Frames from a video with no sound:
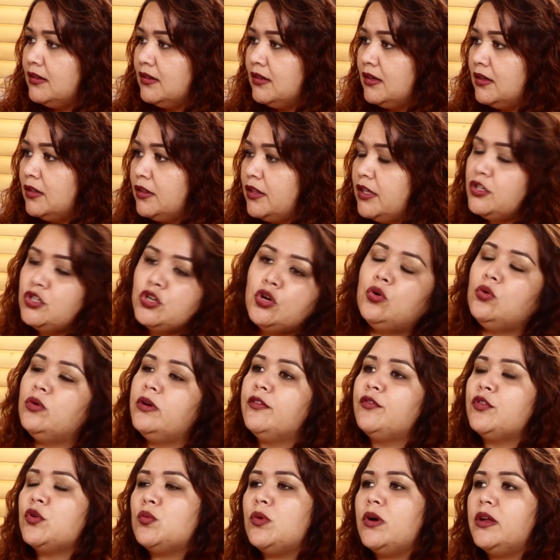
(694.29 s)
Uh, they don't
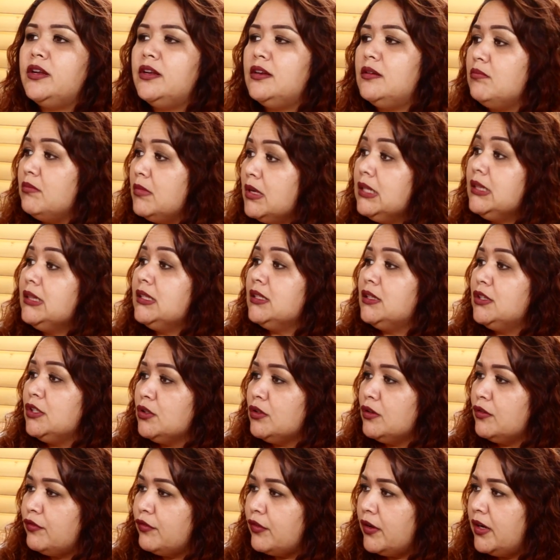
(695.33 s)
ever want to admit that
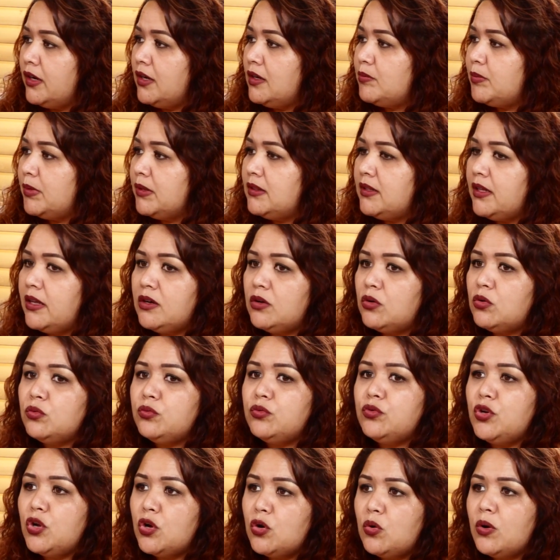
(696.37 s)
they're afraid, but they
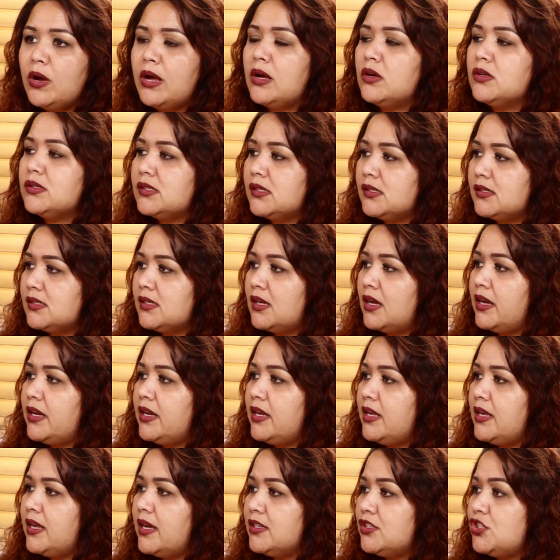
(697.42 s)
don't mm. know how
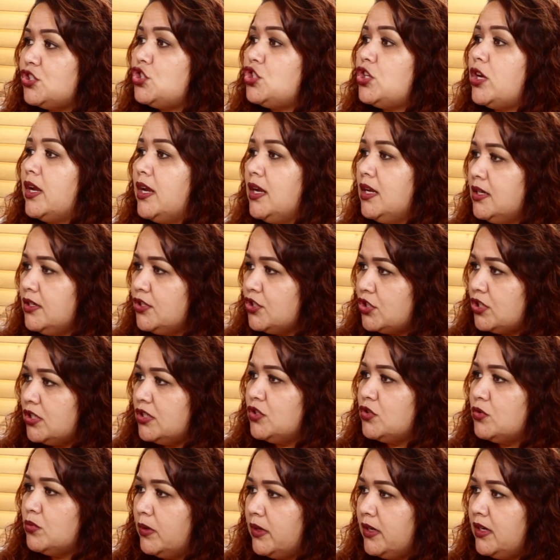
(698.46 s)
society has changed
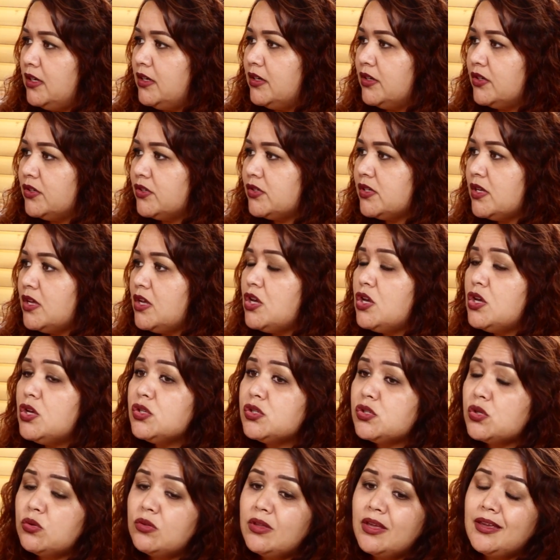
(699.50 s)
in 20 years.
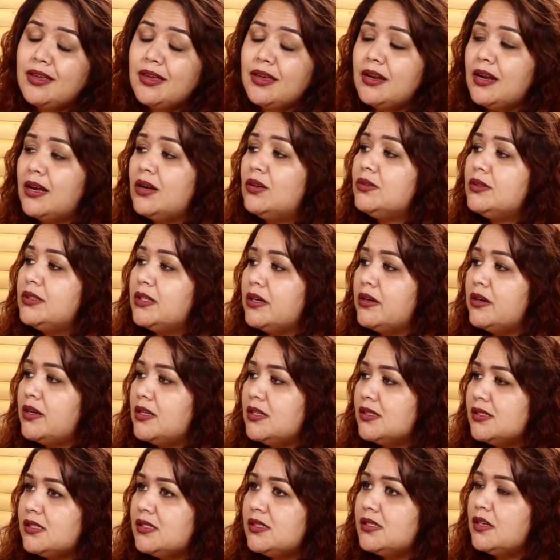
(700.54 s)
So they get out there and
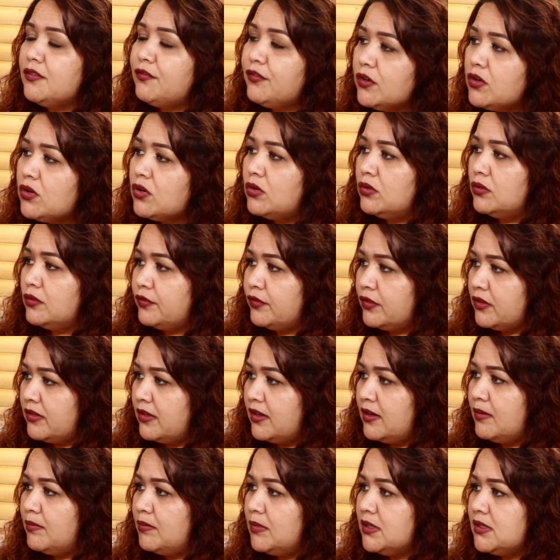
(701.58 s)
it's difficult for
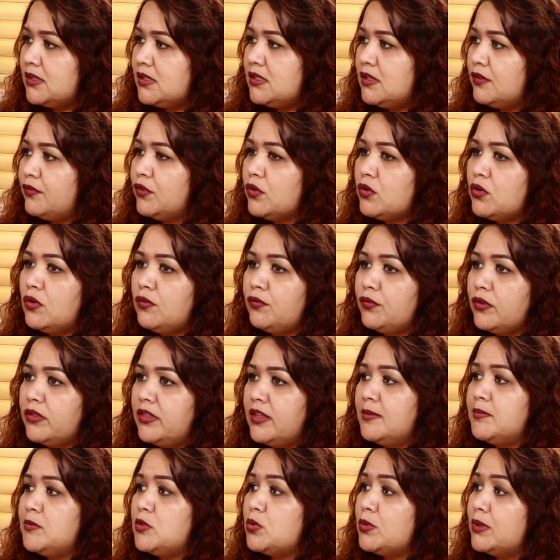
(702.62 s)
them. It's difficult for
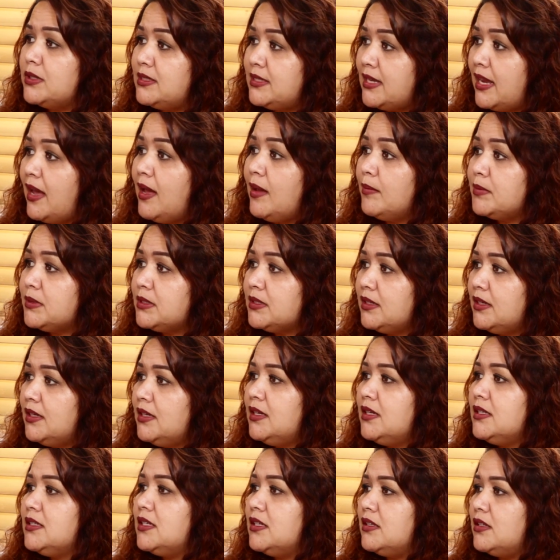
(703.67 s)
them to adapt
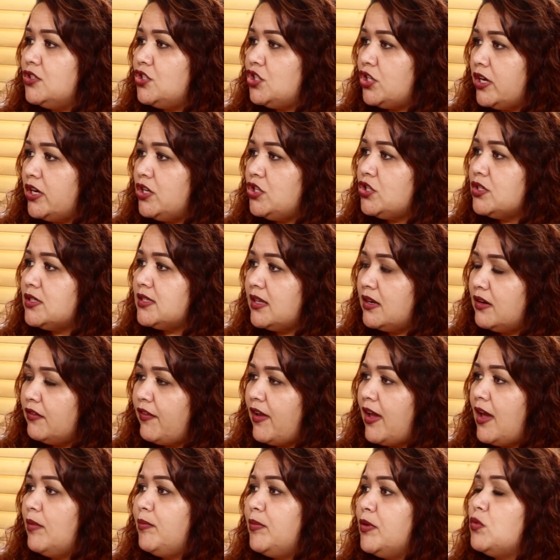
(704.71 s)
to the changes that have
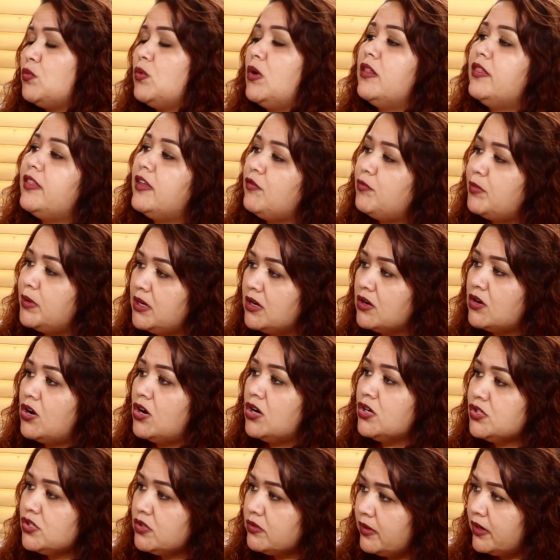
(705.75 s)
happened while they've been
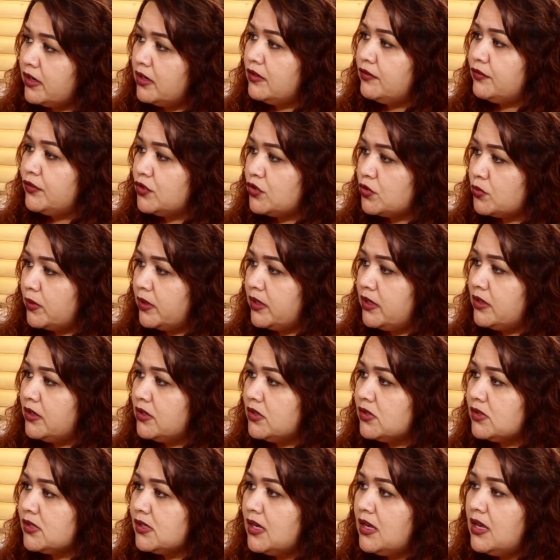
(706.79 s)
incarcerated for 20
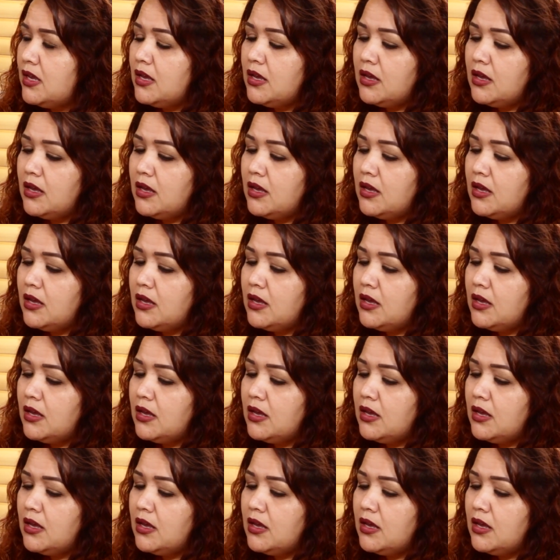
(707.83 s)
years. Yeah.